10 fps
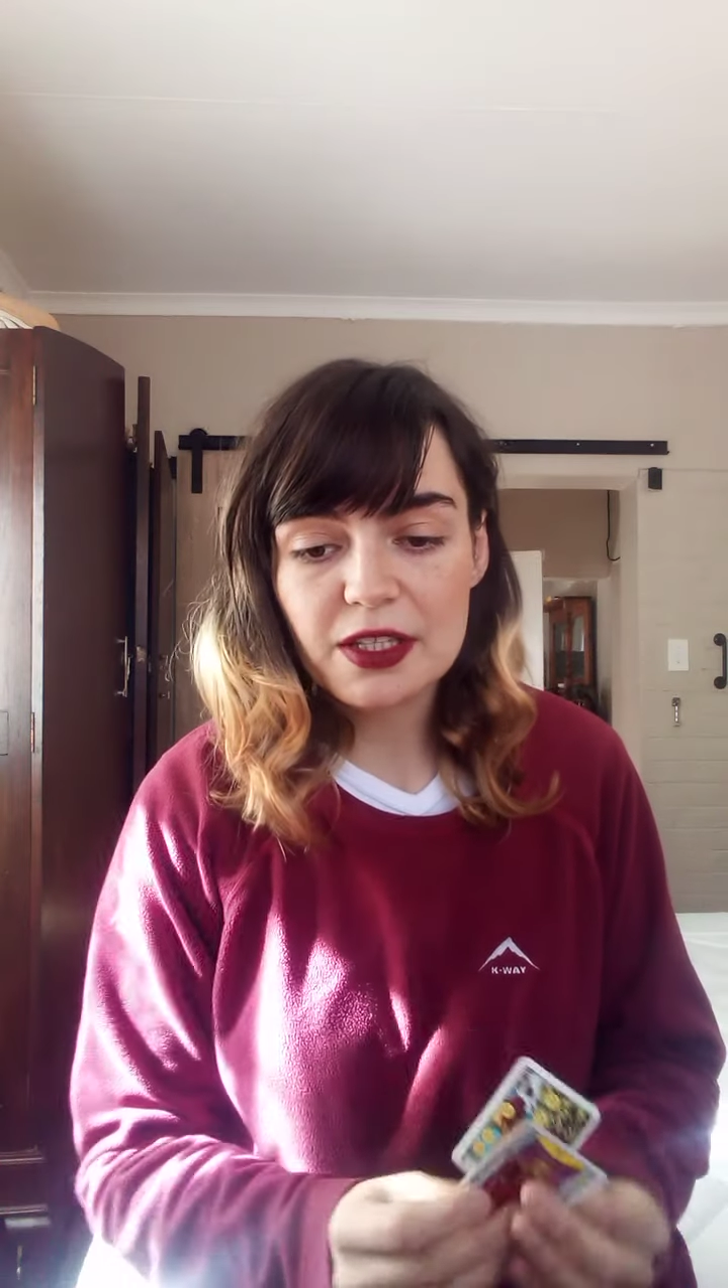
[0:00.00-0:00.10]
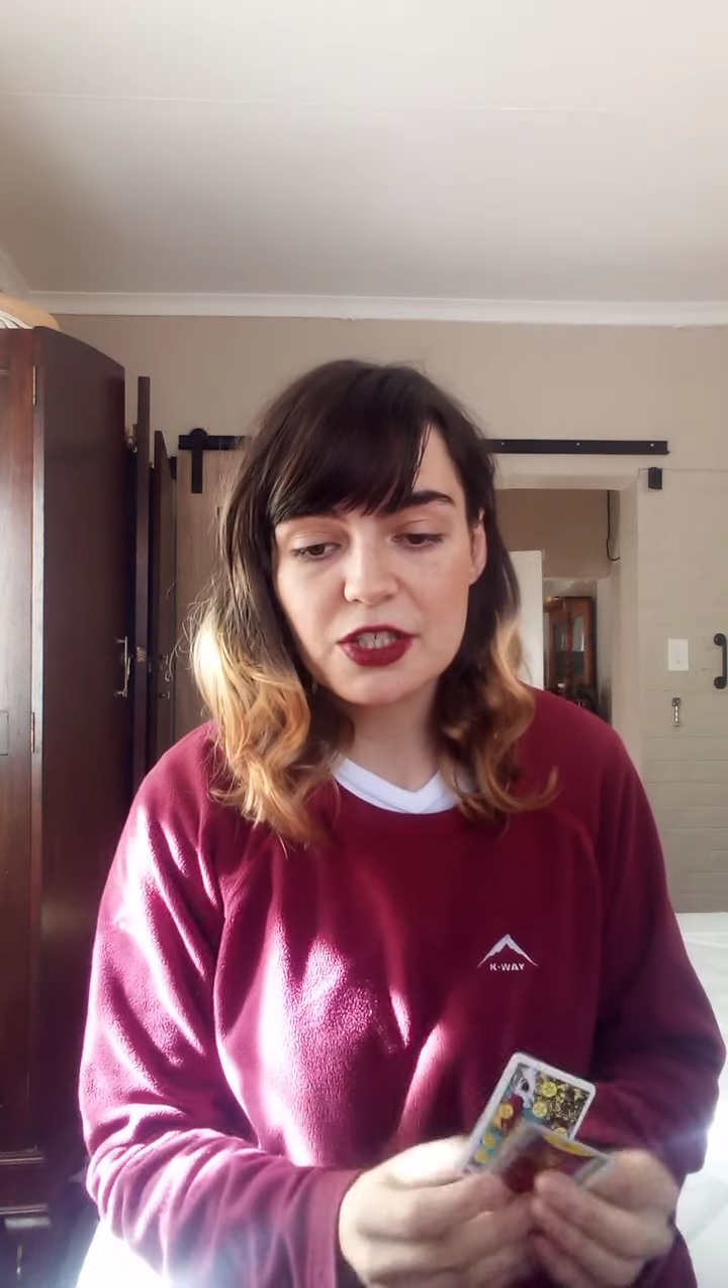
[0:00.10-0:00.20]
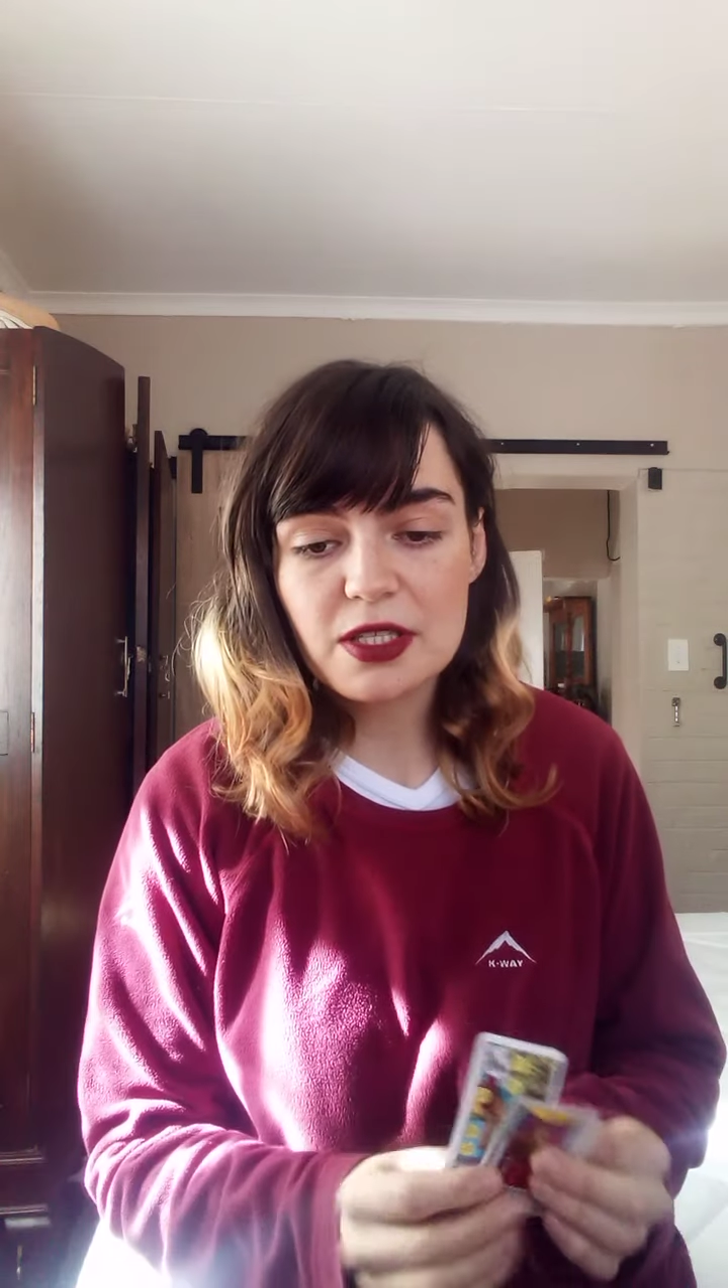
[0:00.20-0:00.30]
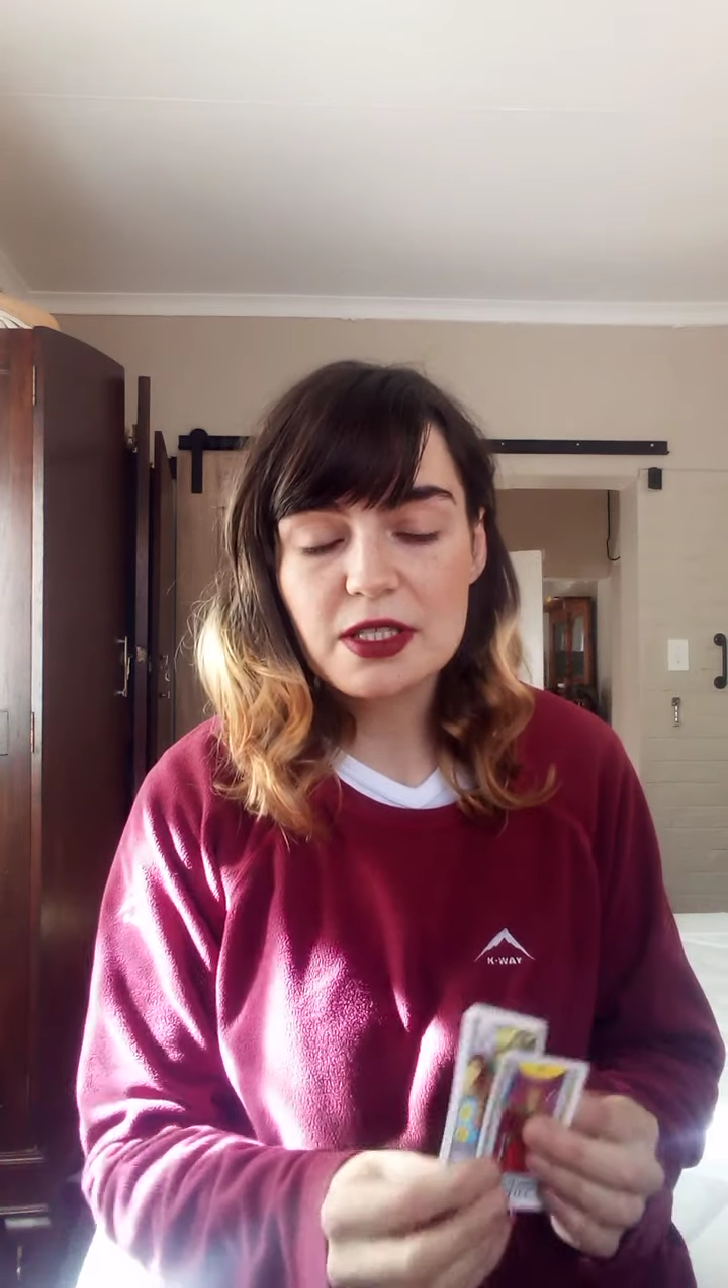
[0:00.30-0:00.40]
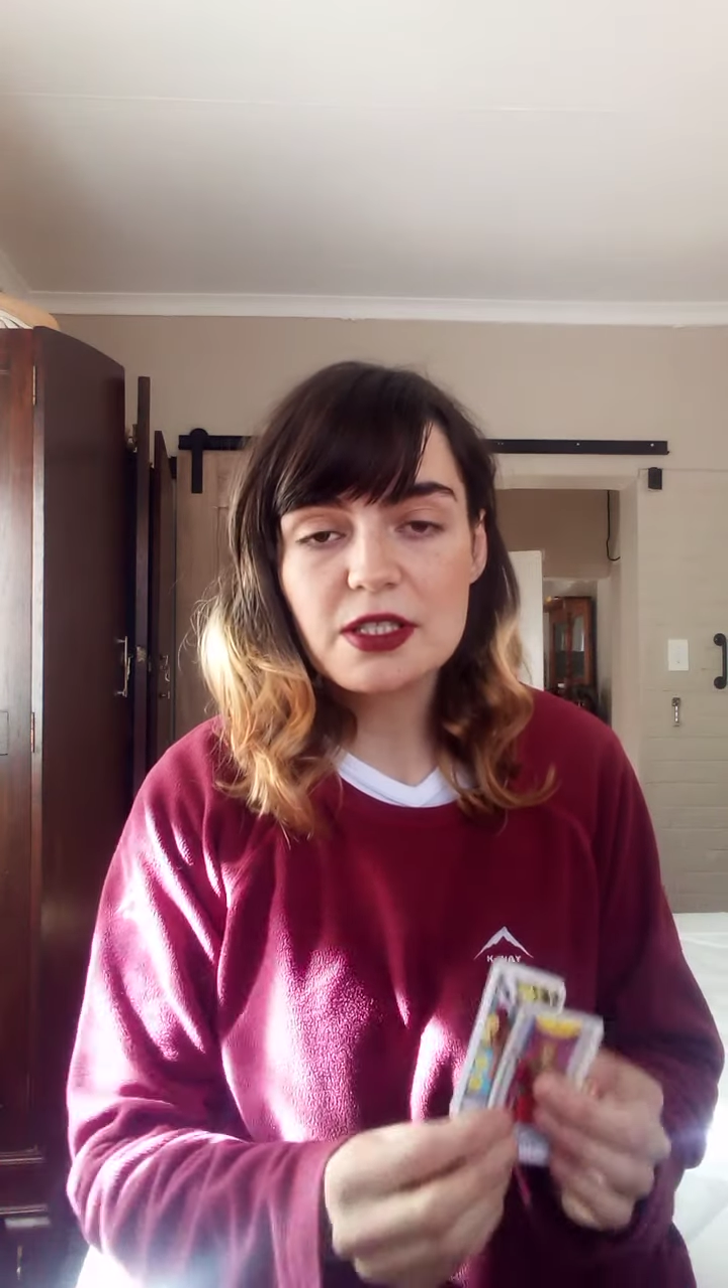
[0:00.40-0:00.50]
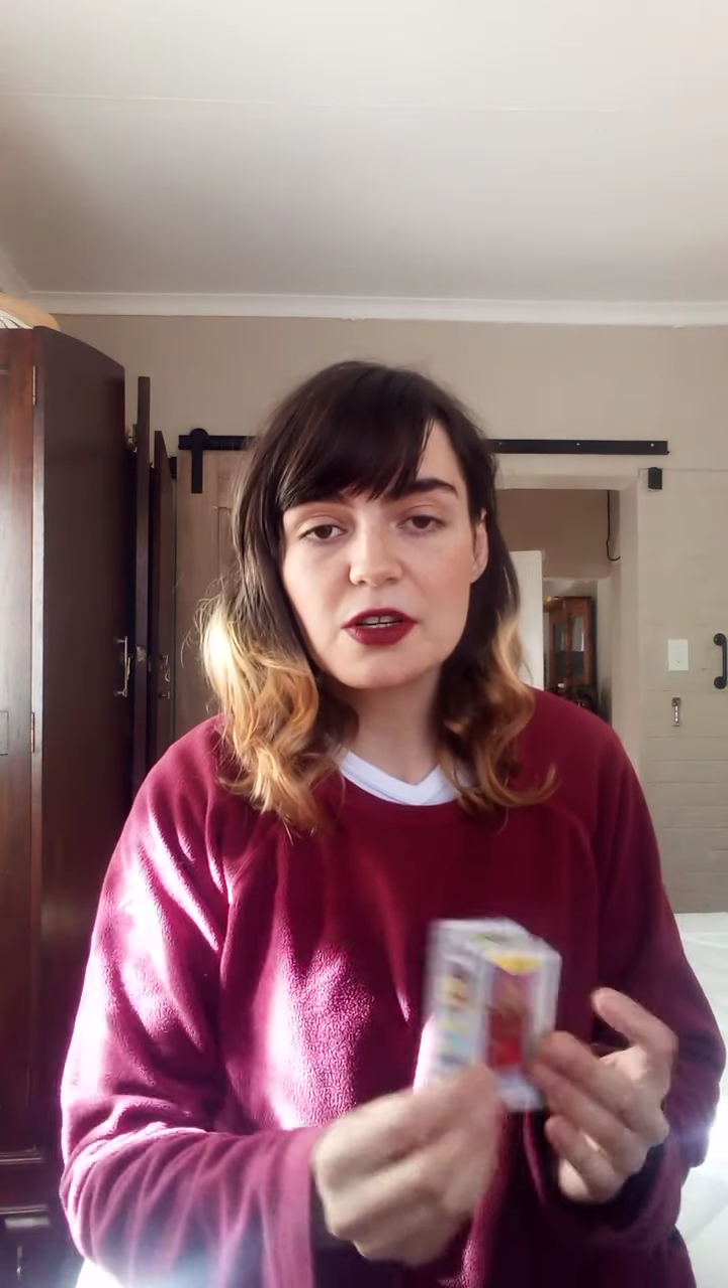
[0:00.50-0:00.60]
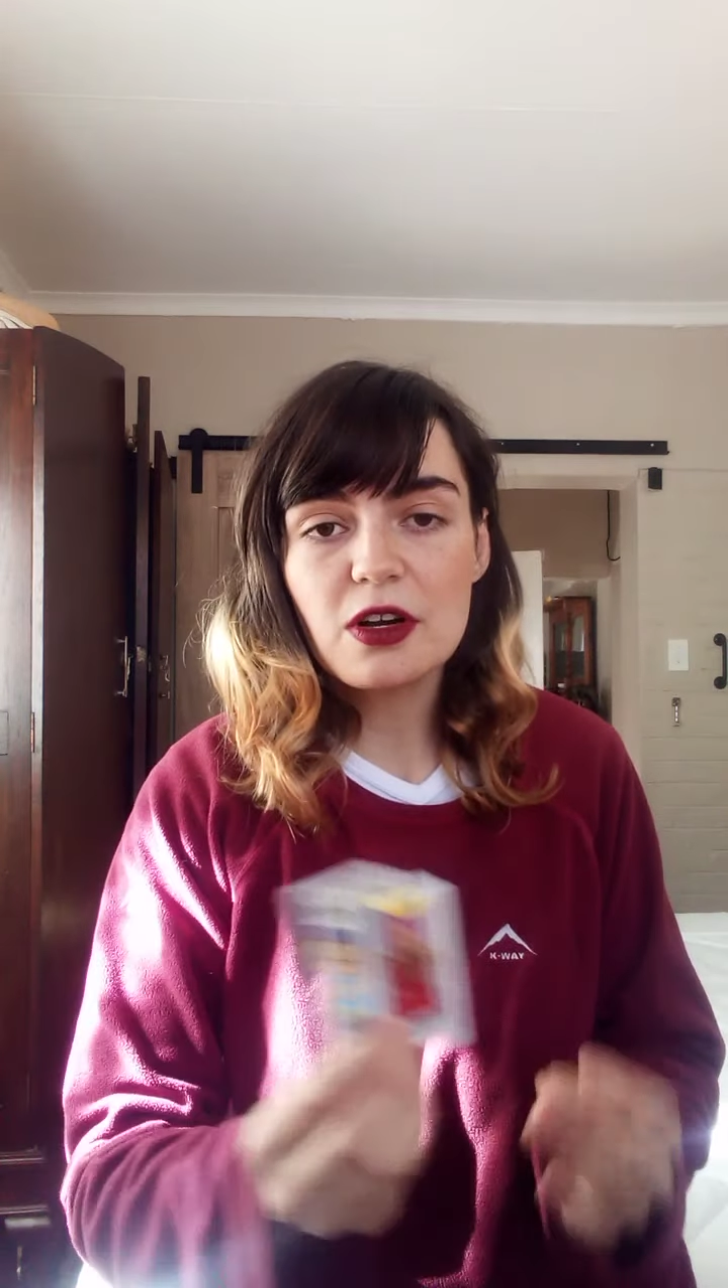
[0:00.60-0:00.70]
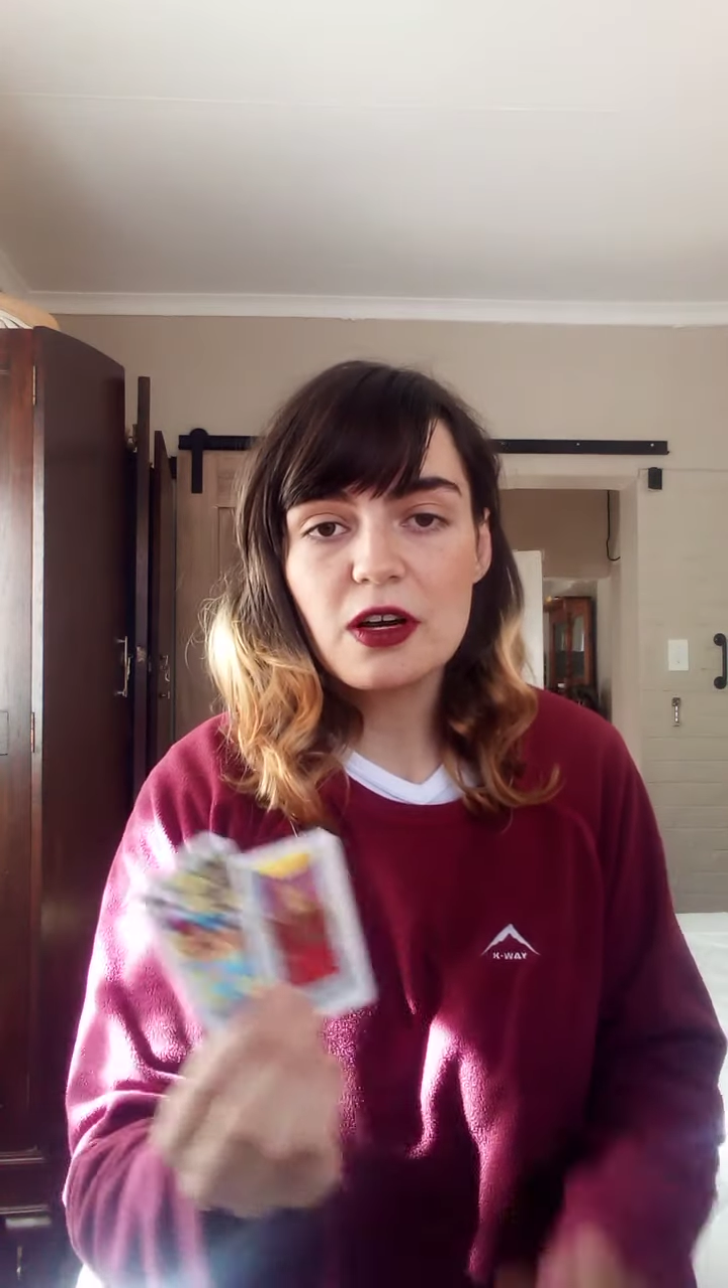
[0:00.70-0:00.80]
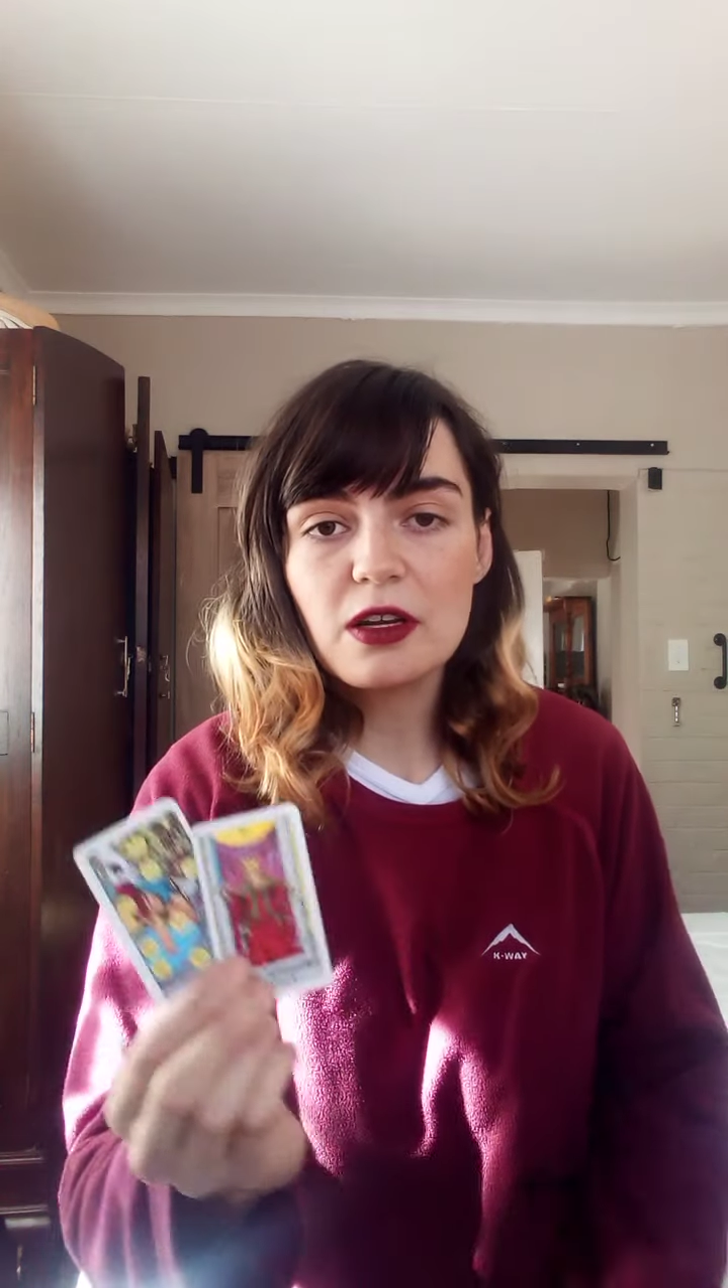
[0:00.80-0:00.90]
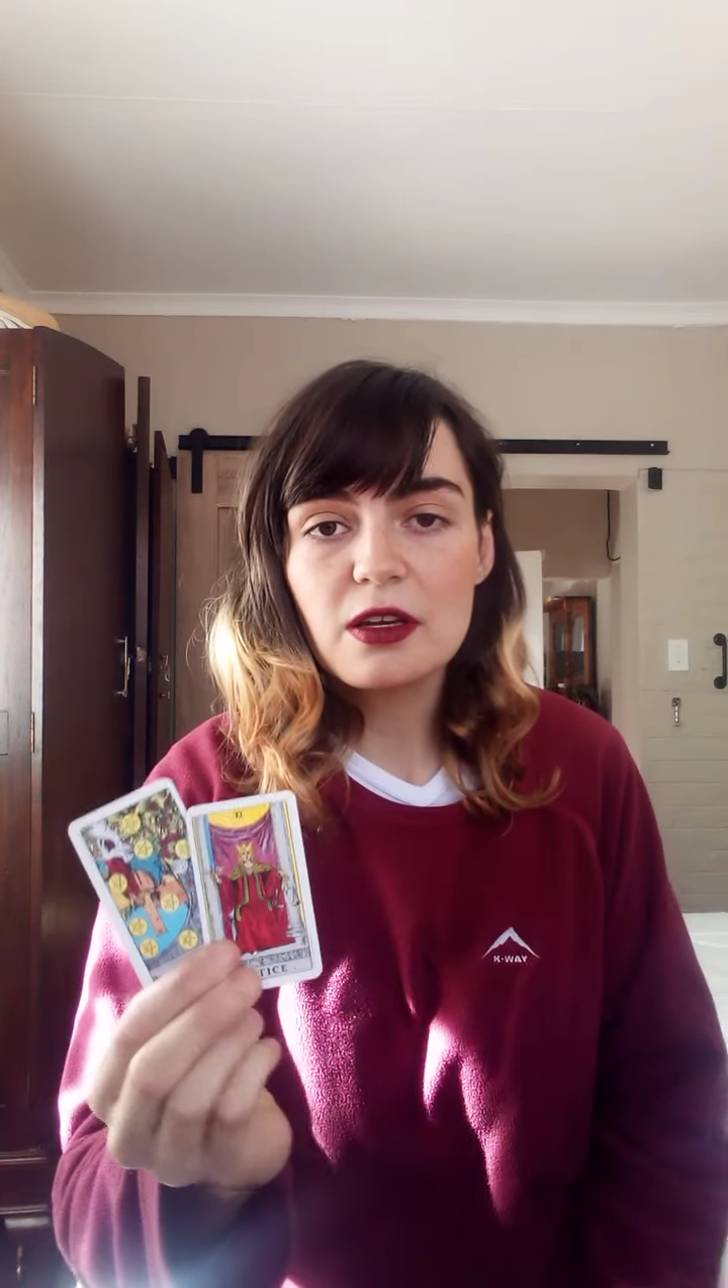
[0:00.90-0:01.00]
justice
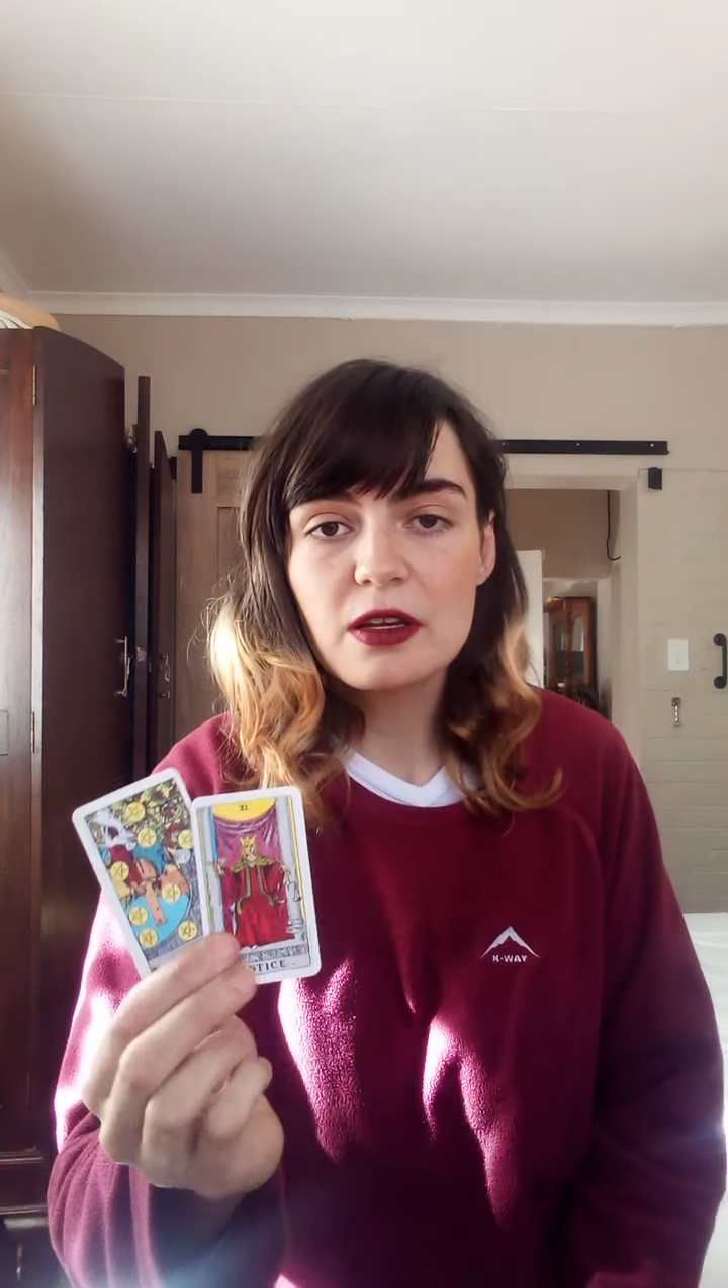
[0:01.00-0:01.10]
card,